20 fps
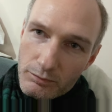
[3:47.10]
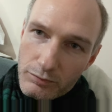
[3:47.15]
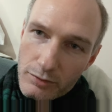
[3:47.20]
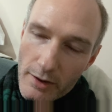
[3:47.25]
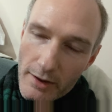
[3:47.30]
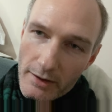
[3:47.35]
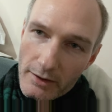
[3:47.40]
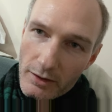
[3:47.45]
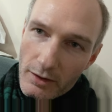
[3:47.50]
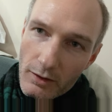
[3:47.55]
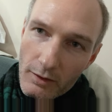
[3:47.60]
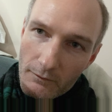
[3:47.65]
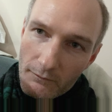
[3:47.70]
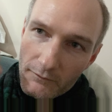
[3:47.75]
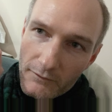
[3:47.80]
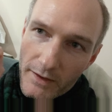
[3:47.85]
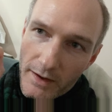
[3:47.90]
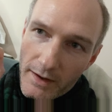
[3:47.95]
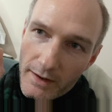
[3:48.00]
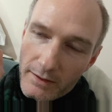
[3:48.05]
break the
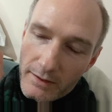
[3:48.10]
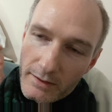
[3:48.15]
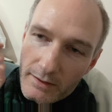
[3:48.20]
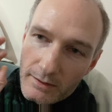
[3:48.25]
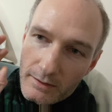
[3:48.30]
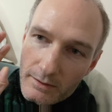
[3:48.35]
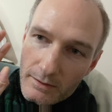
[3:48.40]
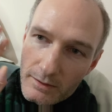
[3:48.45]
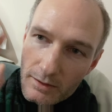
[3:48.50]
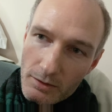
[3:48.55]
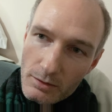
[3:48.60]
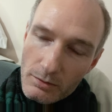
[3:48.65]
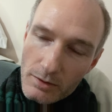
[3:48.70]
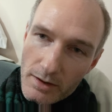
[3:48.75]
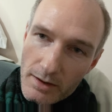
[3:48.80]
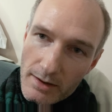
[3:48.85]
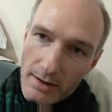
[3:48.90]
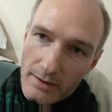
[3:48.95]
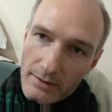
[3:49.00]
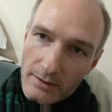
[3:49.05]
configs, do what
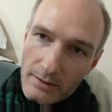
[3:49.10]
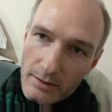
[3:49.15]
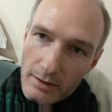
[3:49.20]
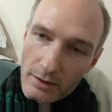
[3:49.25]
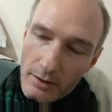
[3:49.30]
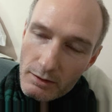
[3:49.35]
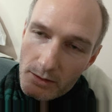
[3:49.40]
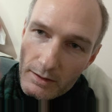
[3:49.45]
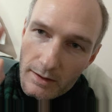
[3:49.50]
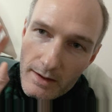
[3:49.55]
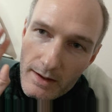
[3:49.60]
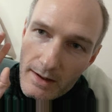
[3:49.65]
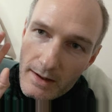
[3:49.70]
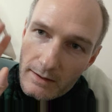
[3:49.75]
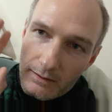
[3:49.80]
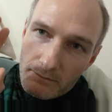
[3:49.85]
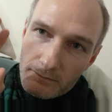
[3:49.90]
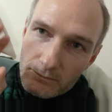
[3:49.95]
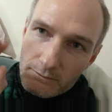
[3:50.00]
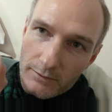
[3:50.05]
you need to do.
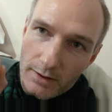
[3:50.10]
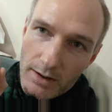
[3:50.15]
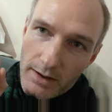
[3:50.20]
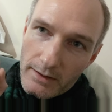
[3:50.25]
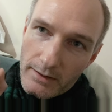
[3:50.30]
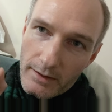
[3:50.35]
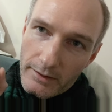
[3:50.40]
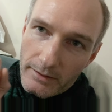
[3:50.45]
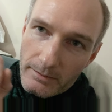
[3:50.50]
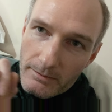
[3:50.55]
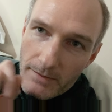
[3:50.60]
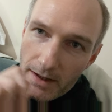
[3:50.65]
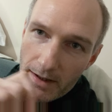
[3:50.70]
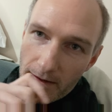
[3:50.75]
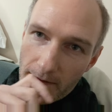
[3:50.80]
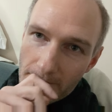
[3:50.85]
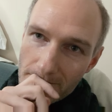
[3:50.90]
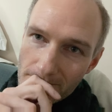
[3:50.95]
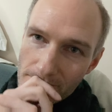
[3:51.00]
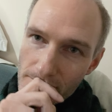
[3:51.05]
It really doesn't
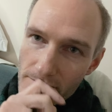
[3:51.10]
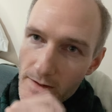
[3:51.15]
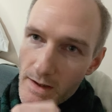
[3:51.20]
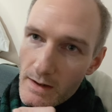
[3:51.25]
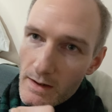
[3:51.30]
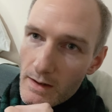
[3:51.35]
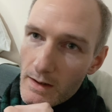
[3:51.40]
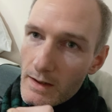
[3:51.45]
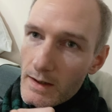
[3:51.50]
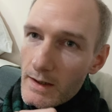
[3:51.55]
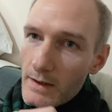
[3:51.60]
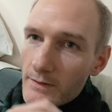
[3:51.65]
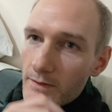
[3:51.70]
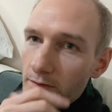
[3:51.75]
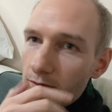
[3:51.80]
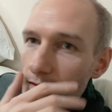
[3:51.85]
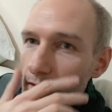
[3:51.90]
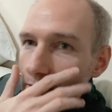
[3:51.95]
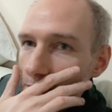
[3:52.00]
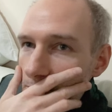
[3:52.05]
matter. And
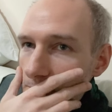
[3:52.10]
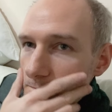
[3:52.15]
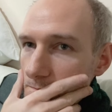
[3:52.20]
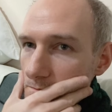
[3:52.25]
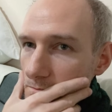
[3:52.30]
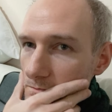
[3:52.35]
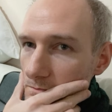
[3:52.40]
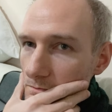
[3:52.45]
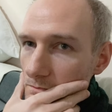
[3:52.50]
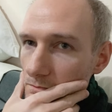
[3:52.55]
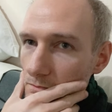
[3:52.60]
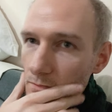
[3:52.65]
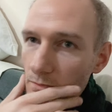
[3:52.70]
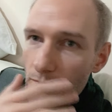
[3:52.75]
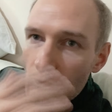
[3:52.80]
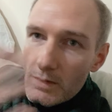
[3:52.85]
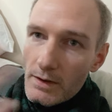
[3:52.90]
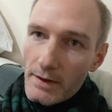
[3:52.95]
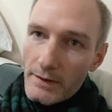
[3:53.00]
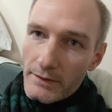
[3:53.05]
so
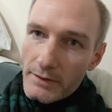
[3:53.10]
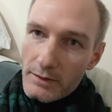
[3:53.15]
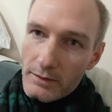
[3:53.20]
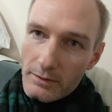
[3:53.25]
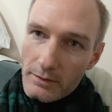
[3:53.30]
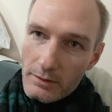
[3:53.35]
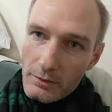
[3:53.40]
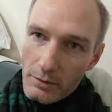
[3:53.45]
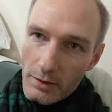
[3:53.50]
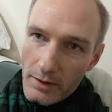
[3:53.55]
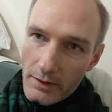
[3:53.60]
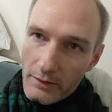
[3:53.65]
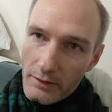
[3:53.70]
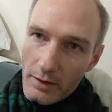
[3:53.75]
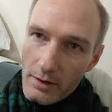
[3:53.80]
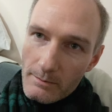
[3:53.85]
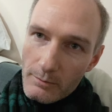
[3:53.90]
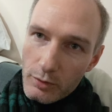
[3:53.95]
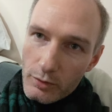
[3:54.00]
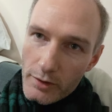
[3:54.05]
let's do an
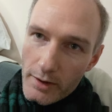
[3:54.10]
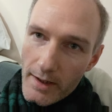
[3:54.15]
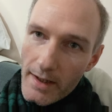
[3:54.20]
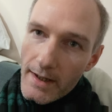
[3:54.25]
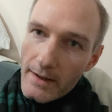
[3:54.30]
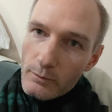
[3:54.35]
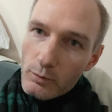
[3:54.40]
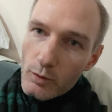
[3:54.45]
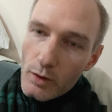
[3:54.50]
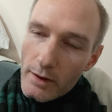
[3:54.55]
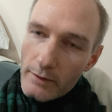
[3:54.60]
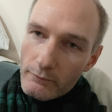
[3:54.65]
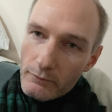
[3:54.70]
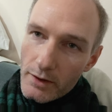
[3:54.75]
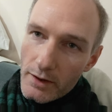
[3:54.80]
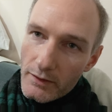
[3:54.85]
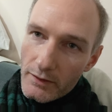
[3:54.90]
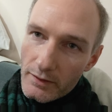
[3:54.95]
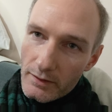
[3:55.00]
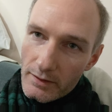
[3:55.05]
example. You had one
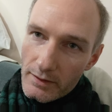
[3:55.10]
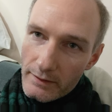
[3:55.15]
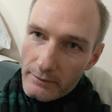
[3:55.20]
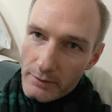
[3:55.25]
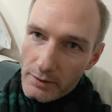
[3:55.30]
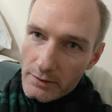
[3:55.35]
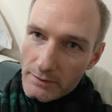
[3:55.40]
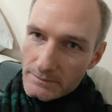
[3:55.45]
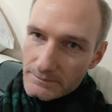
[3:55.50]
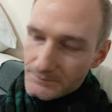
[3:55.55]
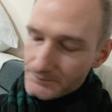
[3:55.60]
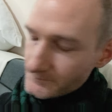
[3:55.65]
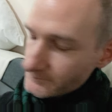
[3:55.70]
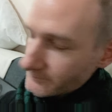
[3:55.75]
recently, right?